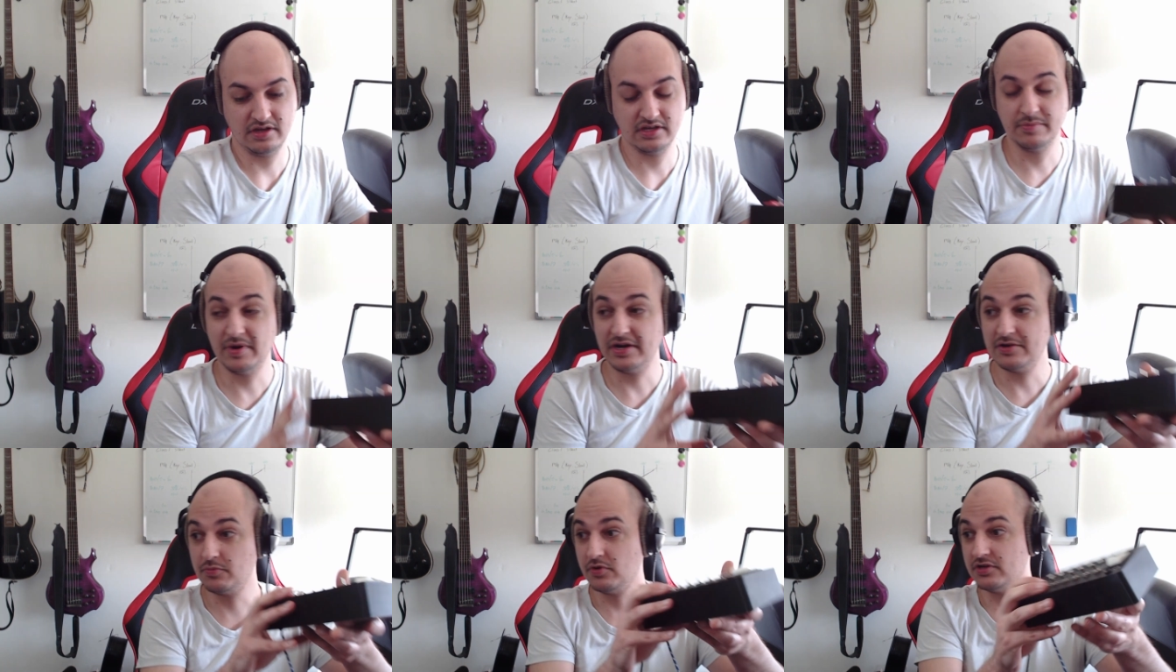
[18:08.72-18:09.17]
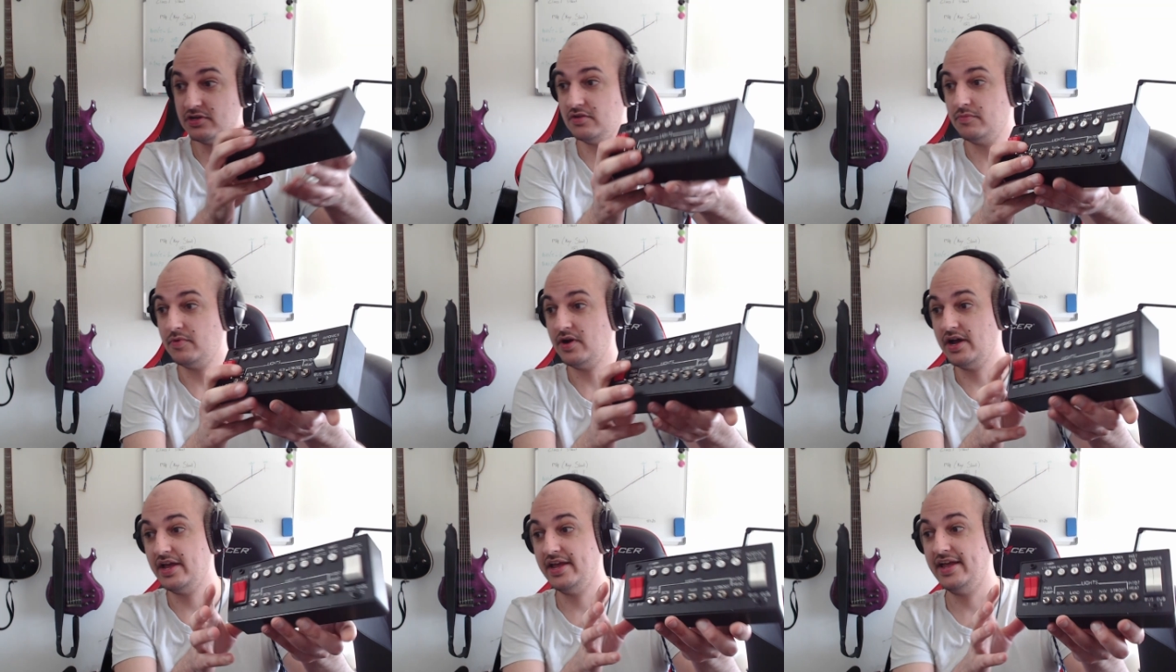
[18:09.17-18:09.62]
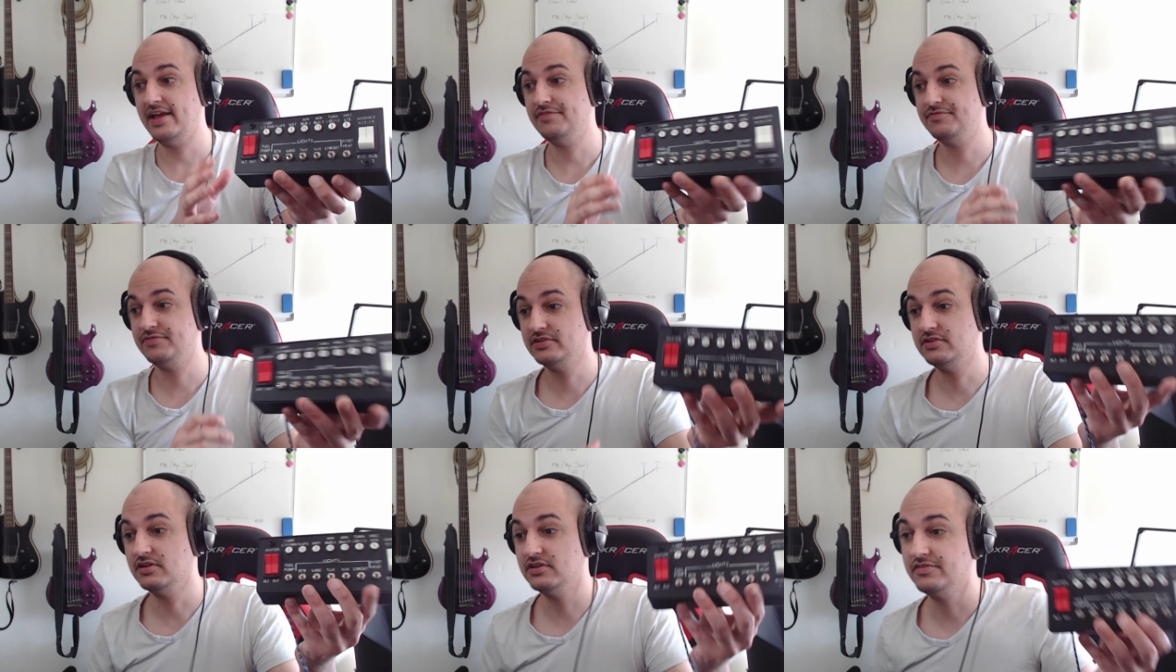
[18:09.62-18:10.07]
might wonder why I
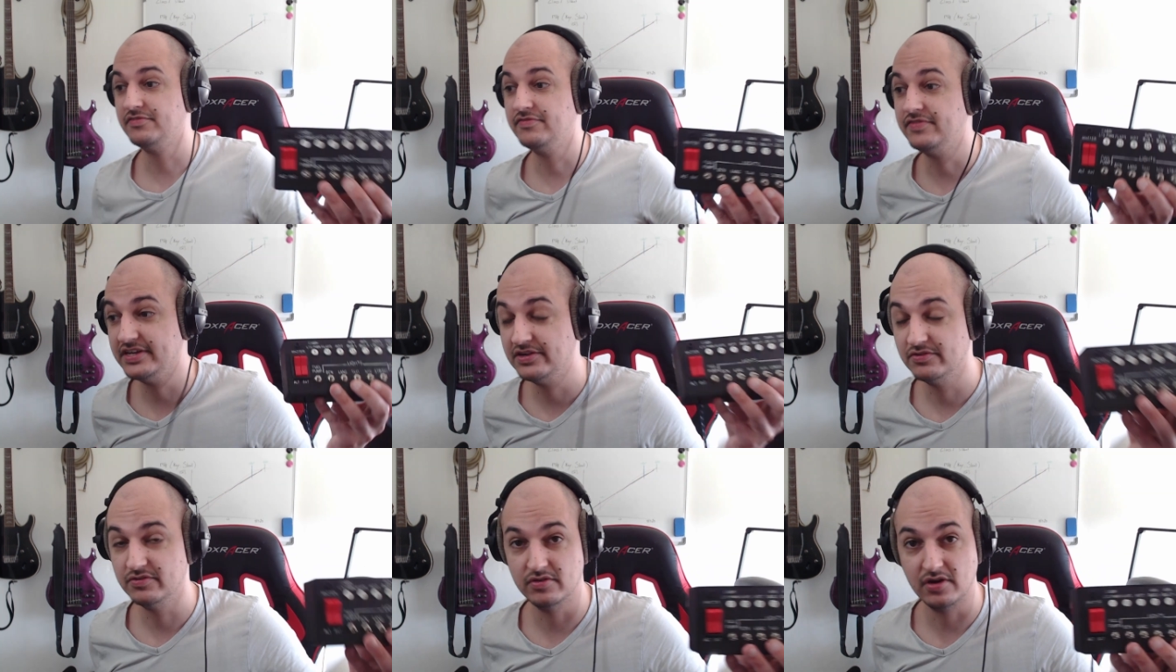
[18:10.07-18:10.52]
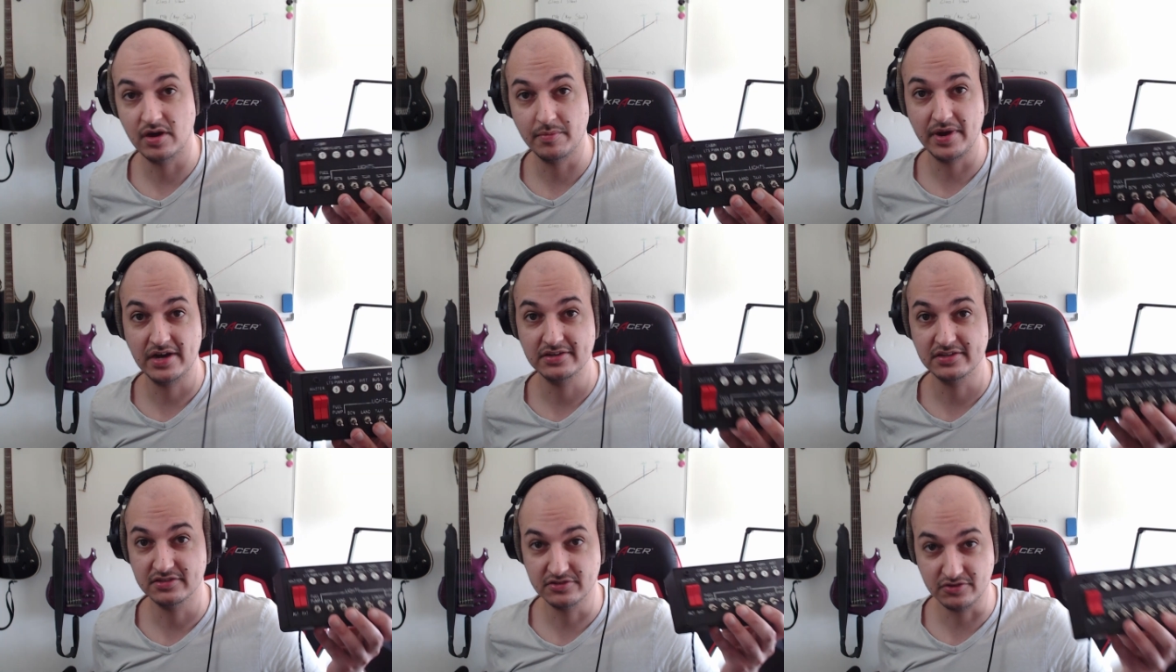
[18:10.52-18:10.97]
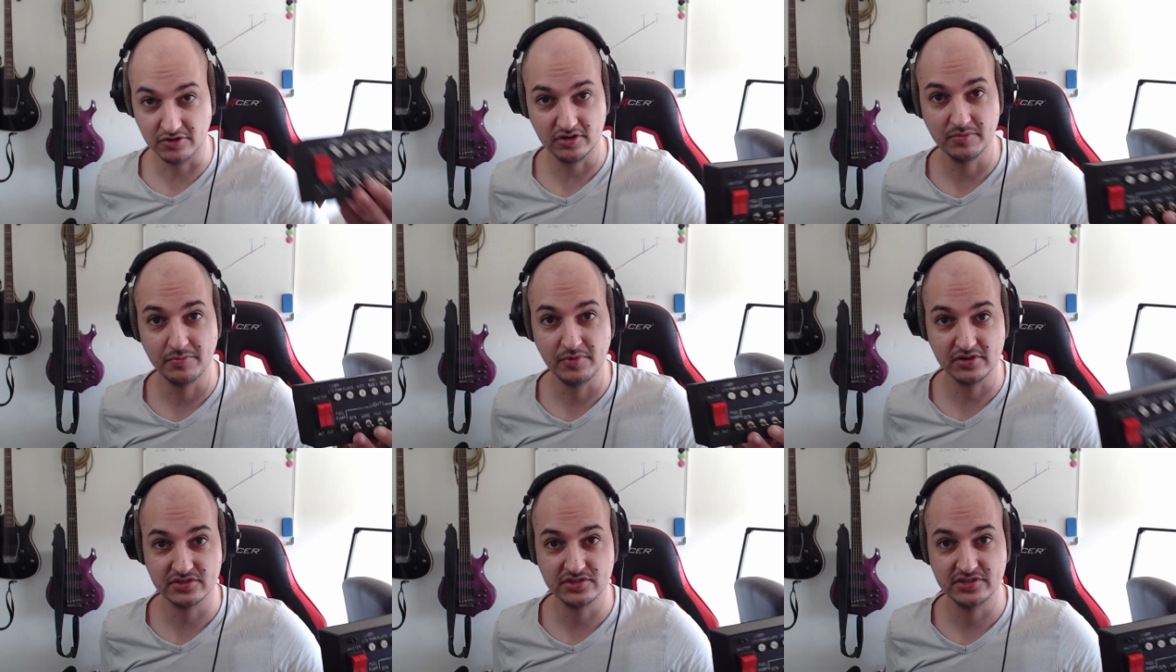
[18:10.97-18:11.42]
haven't done the video about the toggle
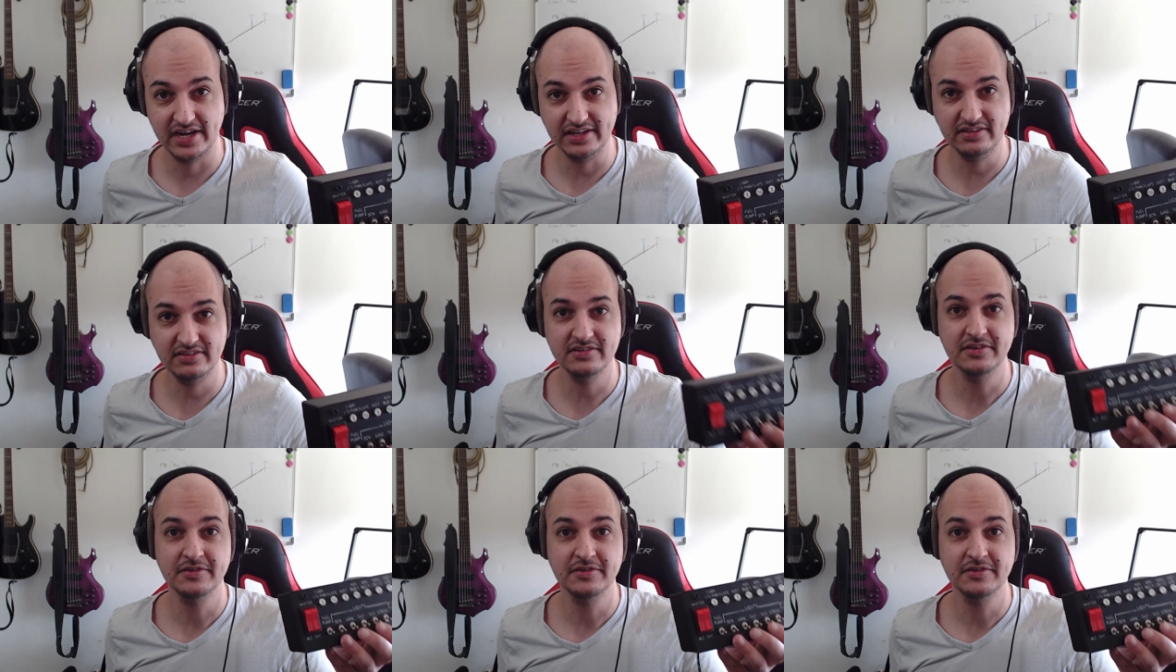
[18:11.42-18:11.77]
box yet.